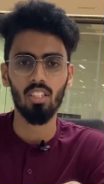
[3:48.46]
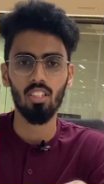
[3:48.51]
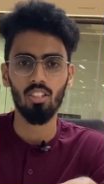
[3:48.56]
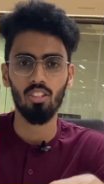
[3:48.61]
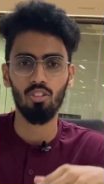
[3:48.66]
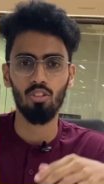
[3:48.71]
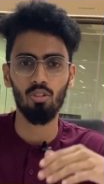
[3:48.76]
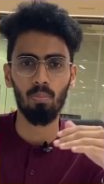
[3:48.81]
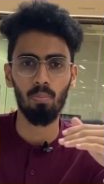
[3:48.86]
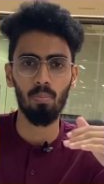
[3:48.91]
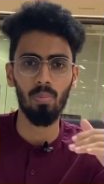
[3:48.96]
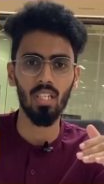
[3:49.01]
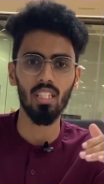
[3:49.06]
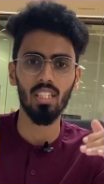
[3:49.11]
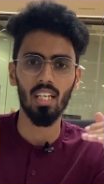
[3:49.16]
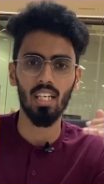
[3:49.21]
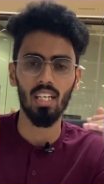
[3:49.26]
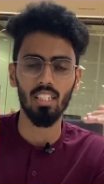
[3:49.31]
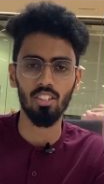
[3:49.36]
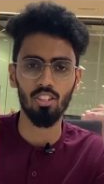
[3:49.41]
you pick
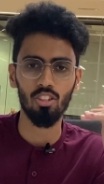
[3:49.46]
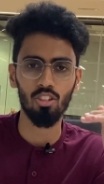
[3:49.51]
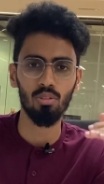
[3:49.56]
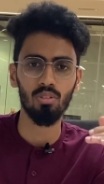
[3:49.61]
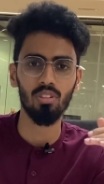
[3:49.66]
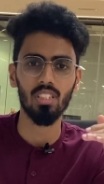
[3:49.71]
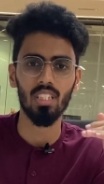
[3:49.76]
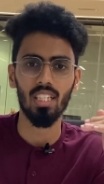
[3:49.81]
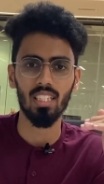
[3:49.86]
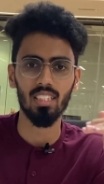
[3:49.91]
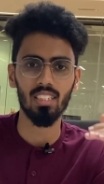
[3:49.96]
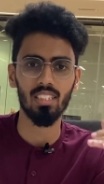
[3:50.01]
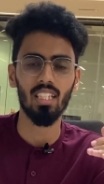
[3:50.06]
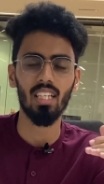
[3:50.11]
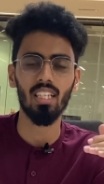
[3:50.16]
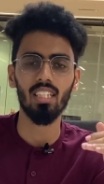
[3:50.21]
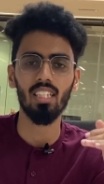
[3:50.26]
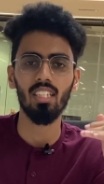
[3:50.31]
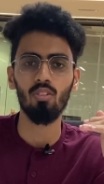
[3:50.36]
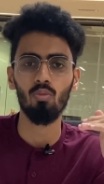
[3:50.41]
and choose
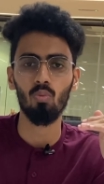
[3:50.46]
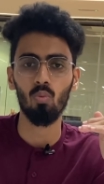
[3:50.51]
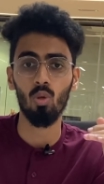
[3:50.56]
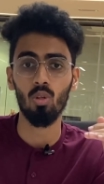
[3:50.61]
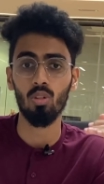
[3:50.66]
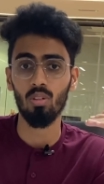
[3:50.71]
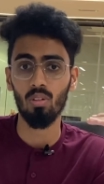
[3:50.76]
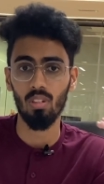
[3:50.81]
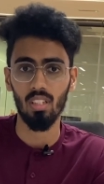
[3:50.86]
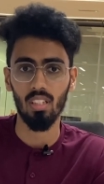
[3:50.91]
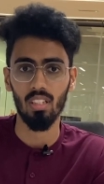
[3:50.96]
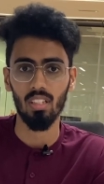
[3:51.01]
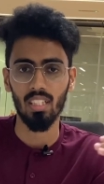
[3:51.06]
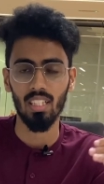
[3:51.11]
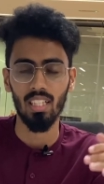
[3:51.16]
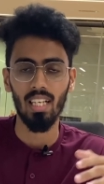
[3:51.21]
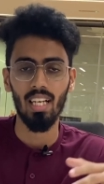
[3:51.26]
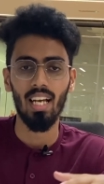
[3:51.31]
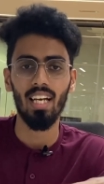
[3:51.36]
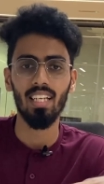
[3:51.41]
exactly what to
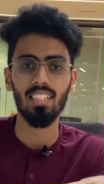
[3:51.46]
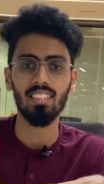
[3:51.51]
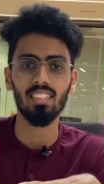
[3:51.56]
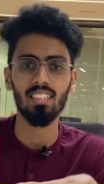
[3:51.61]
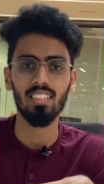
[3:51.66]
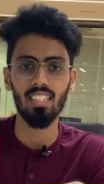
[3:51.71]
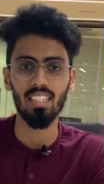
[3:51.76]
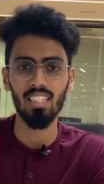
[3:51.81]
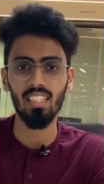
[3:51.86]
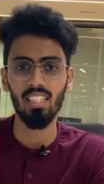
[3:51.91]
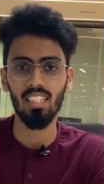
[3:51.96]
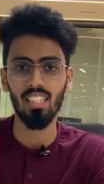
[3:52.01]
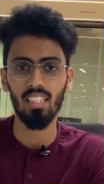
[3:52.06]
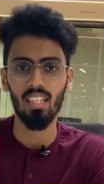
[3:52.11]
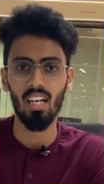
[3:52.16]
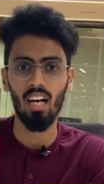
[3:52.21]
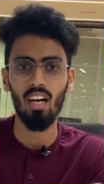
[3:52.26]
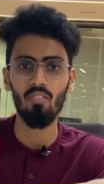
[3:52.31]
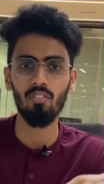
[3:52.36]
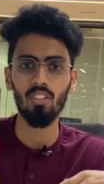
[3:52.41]
learn. And secondly,
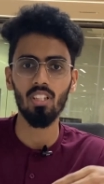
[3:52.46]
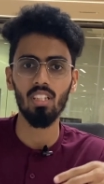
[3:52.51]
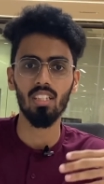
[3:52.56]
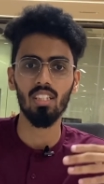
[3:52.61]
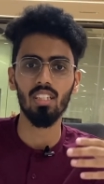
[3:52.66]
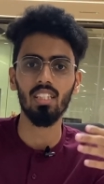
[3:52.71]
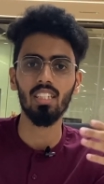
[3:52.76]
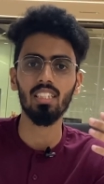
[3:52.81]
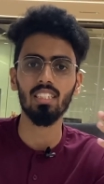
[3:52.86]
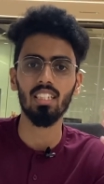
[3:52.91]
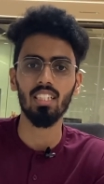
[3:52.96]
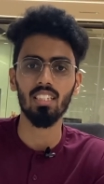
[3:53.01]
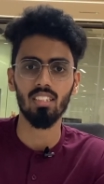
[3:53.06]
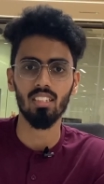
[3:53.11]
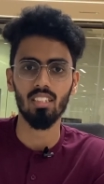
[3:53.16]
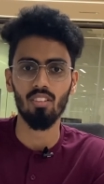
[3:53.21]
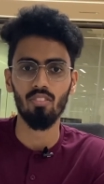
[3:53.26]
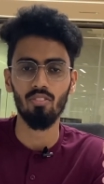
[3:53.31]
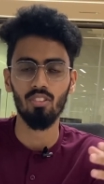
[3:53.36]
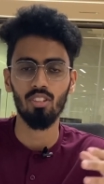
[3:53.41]
after learning that
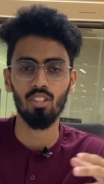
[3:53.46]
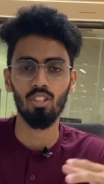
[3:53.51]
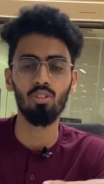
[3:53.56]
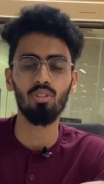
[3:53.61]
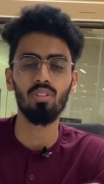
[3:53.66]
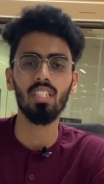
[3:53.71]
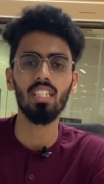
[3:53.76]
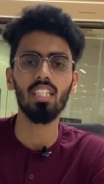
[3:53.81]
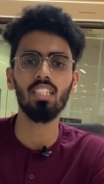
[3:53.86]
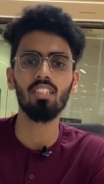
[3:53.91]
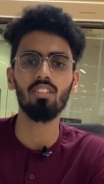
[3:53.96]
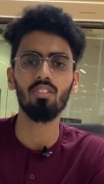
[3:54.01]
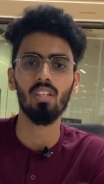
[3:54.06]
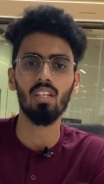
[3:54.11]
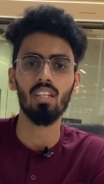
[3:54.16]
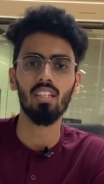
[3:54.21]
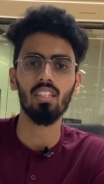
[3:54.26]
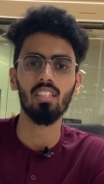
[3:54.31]
stuff, you need to learn